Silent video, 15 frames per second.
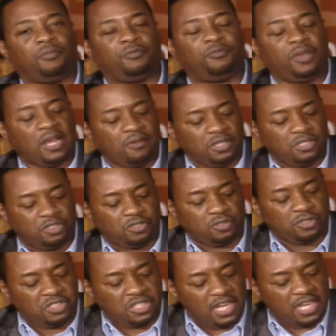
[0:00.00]
very
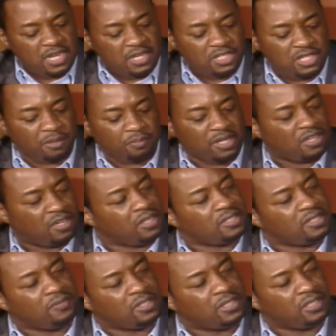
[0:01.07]
strategic
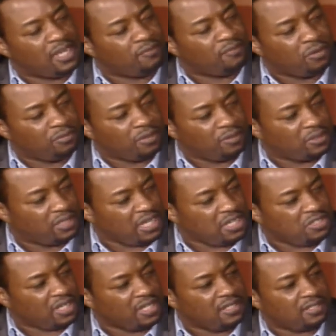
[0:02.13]
because of the level of
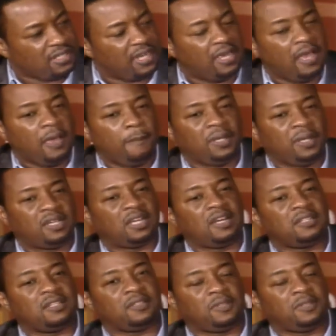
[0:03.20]
revelation. He said,
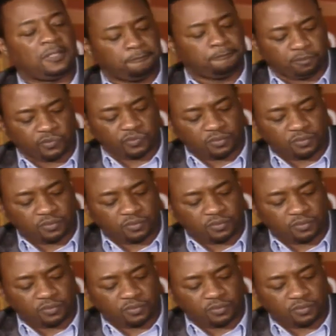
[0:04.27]
because of the